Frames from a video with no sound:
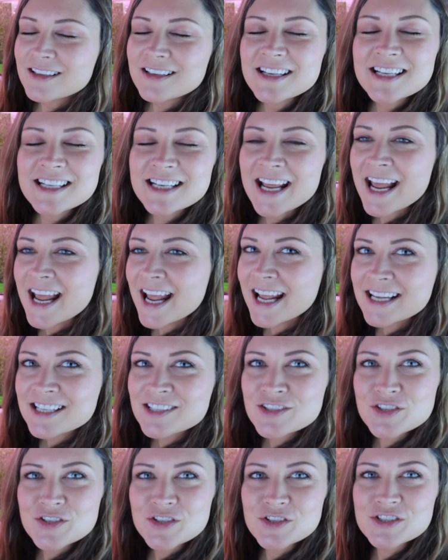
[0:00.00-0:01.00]

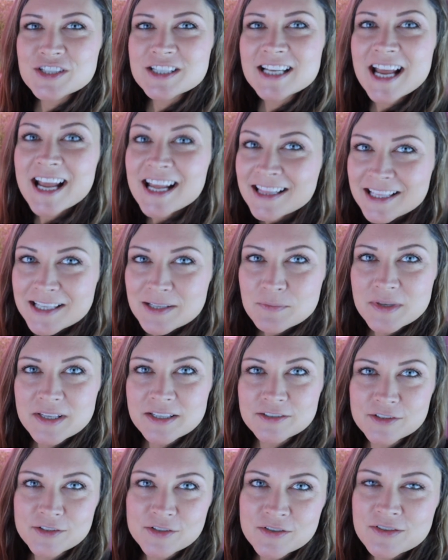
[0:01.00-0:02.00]
enhance your daily
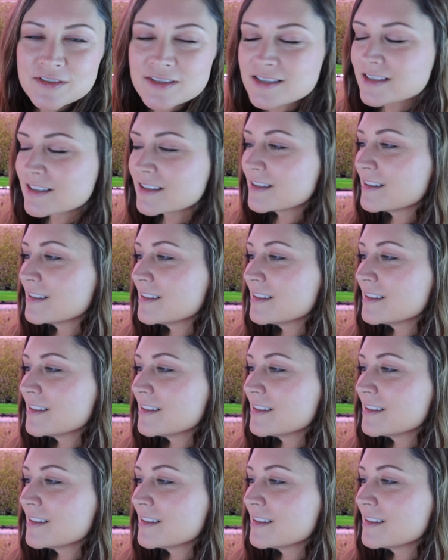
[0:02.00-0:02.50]
meals,